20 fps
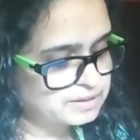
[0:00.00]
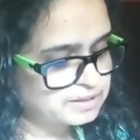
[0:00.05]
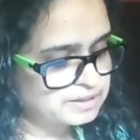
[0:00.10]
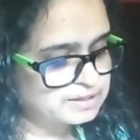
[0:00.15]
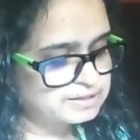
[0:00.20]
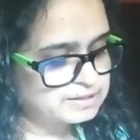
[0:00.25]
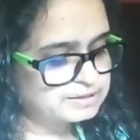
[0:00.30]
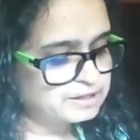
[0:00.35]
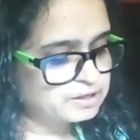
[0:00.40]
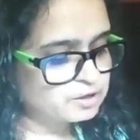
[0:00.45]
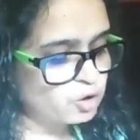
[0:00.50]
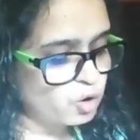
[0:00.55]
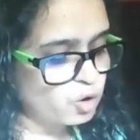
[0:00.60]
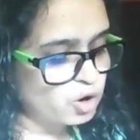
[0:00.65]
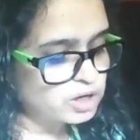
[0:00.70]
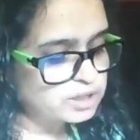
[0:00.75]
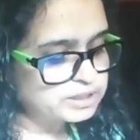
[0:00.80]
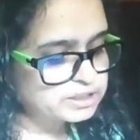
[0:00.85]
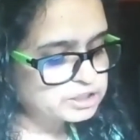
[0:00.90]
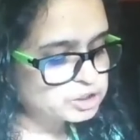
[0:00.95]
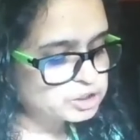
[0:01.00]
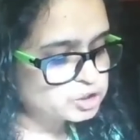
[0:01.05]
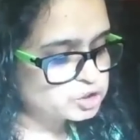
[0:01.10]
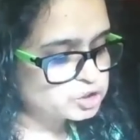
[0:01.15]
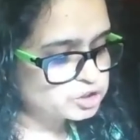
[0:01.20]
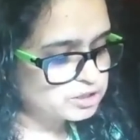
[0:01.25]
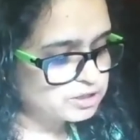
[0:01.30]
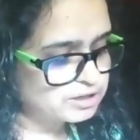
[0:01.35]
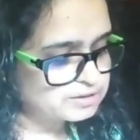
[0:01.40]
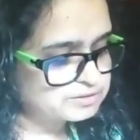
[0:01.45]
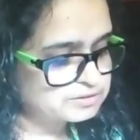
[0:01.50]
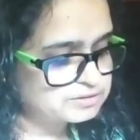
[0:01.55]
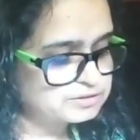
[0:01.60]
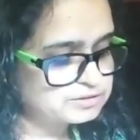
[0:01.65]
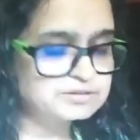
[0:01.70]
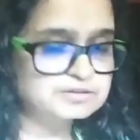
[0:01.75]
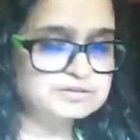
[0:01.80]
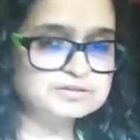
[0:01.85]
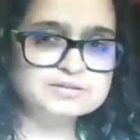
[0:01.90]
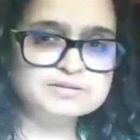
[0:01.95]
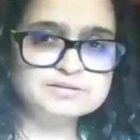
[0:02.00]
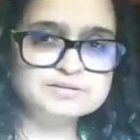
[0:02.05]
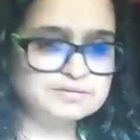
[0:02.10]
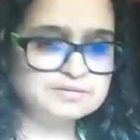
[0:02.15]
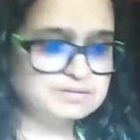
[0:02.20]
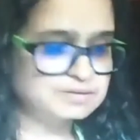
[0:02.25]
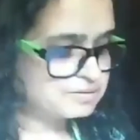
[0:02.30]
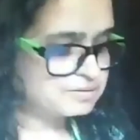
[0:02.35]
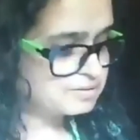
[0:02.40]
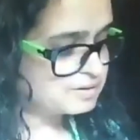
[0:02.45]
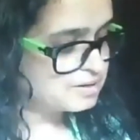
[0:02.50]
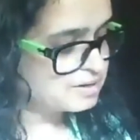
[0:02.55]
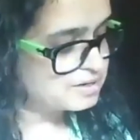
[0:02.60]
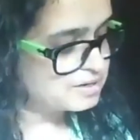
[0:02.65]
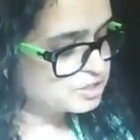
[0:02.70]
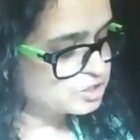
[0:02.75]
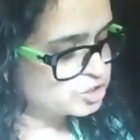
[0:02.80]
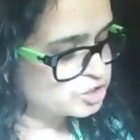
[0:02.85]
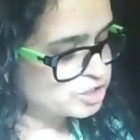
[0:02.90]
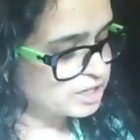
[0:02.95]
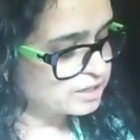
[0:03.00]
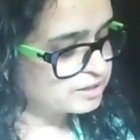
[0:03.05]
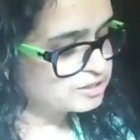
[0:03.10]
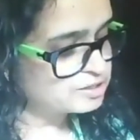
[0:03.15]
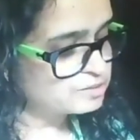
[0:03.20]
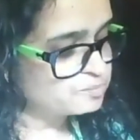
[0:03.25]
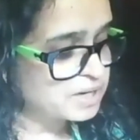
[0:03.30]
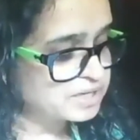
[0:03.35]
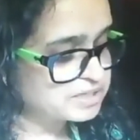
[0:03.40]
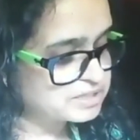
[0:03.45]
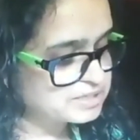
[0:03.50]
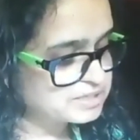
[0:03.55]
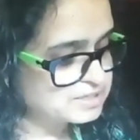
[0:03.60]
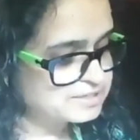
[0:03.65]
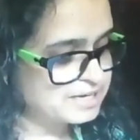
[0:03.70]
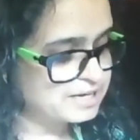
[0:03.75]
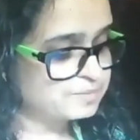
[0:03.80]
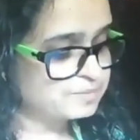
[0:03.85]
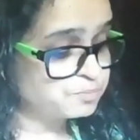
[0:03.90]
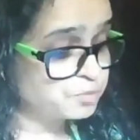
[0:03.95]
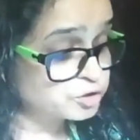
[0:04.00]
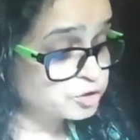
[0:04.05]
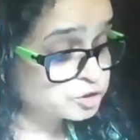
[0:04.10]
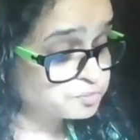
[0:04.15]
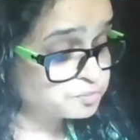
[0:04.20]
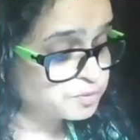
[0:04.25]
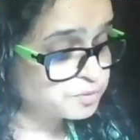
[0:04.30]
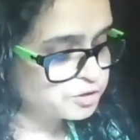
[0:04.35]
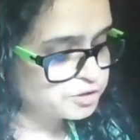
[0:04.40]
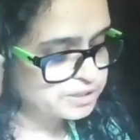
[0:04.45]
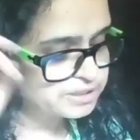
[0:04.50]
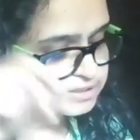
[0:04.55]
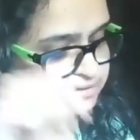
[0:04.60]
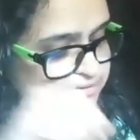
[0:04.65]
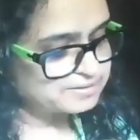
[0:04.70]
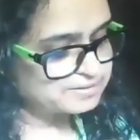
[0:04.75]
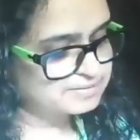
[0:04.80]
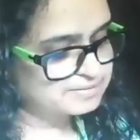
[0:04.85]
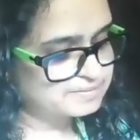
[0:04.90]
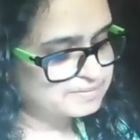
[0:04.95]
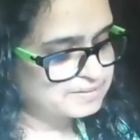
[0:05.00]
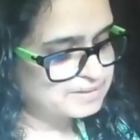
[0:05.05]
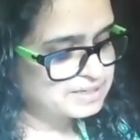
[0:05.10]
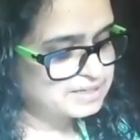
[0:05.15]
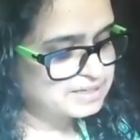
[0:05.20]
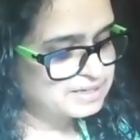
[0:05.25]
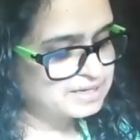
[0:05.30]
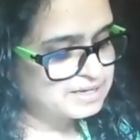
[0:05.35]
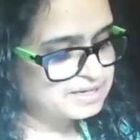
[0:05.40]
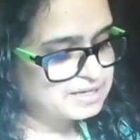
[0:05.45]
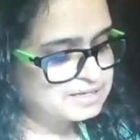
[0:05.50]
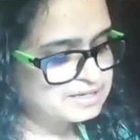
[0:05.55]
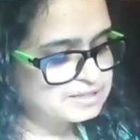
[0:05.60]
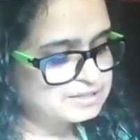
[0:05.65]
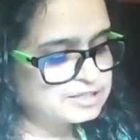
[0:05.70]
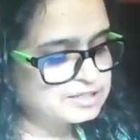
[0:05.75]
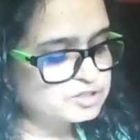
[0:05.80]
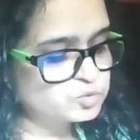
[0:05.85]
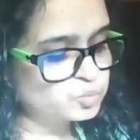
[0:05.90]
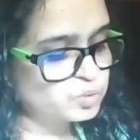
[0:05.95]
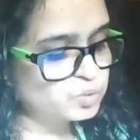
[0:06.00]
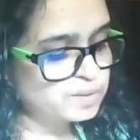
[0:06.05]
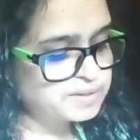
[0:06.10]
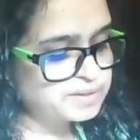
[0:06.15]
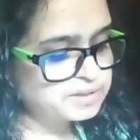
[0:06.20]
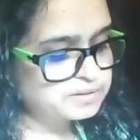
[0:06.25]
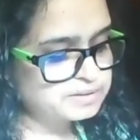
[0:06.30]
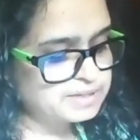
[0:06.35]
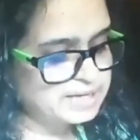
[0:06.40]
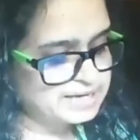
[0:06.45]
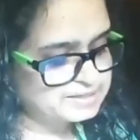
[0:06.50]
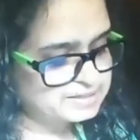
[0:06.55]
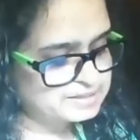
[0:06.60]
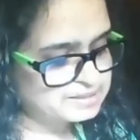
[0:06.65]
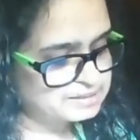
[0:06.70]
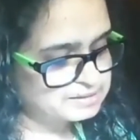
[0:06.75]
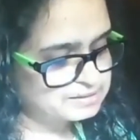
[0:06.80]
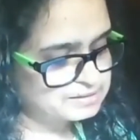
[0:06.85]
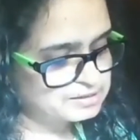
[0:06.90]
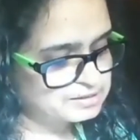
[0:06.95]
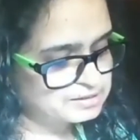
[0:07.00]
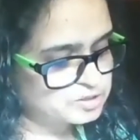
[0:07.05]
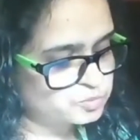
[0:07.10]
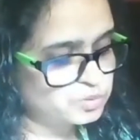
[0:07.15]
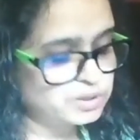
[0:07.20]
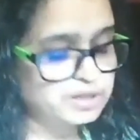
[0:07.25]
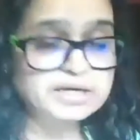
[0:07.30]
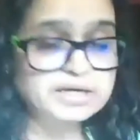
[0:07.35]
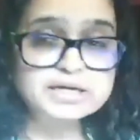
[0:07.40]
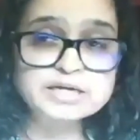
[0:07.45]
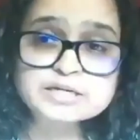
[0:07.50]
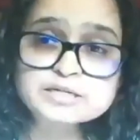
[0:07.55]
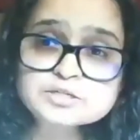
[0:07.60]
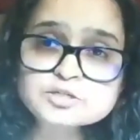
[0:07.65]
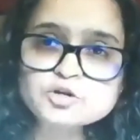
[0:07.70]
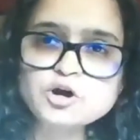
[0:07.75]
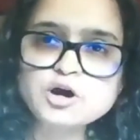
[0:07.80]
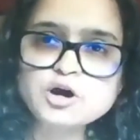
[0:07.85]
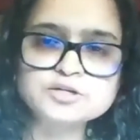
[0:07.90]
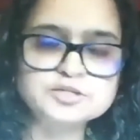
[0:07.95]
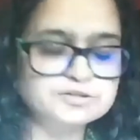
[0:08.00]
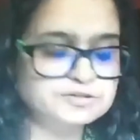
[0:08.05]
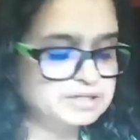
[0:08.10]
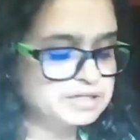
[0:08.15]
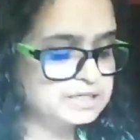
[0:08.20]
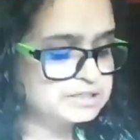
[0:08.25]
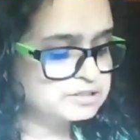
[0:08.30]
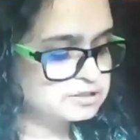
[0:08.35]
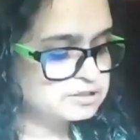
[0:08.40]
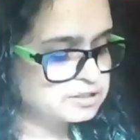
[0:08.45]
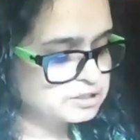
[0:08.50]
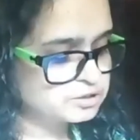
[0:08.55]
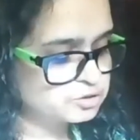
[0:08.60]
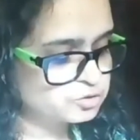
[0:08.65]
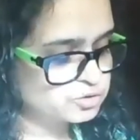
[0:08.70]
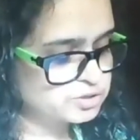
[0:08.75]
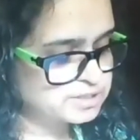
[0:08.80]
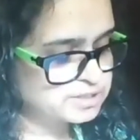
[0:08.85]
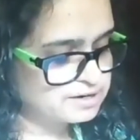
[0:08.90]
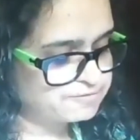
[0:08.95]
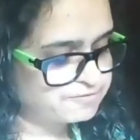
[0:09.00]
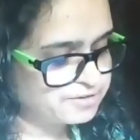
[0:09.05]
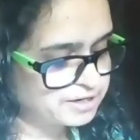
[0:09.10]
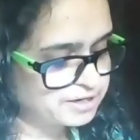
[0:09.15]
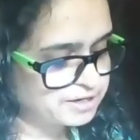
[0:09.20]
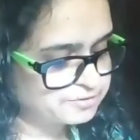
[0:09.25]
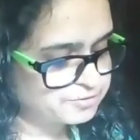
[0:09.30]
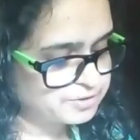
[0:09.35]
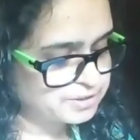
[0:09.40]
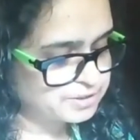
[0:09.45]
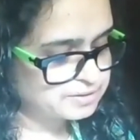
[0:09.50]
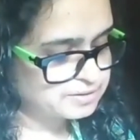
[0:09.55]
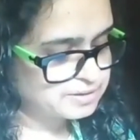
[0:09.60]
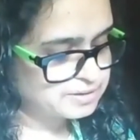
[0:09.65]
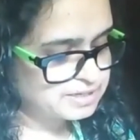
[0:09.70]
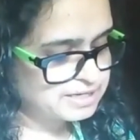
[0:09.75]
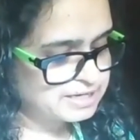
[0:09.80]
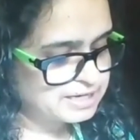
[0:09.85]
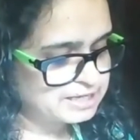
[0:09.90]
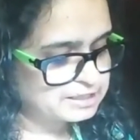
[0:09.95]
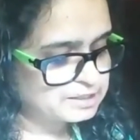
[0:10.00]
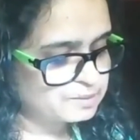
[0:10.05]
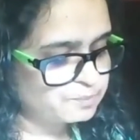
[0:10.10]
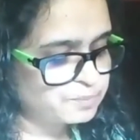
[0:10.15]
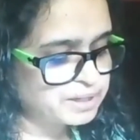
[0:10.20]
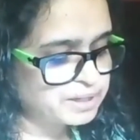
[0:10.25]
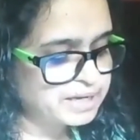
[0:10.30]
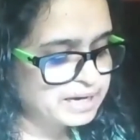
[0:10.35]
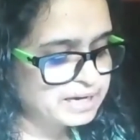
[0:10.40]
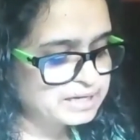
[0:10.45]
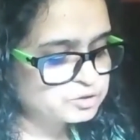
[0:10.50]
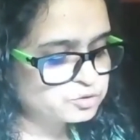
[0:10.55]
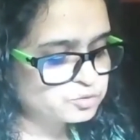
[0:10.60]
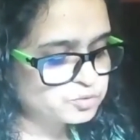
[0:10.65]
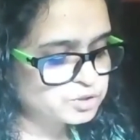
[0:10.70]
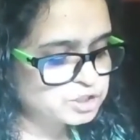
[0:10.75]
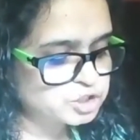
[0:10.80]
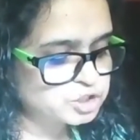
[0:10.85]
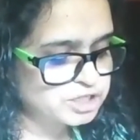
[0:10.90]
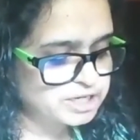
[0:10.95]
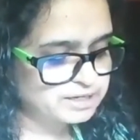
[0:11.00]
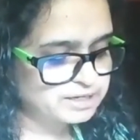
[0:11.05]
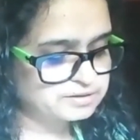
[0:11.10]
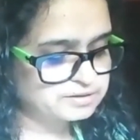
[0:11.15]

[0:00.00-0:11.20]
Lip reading: They called each other jungle bunnies and bush bogies. These women as girls were indoctrinated into self-hatred, and they began to reject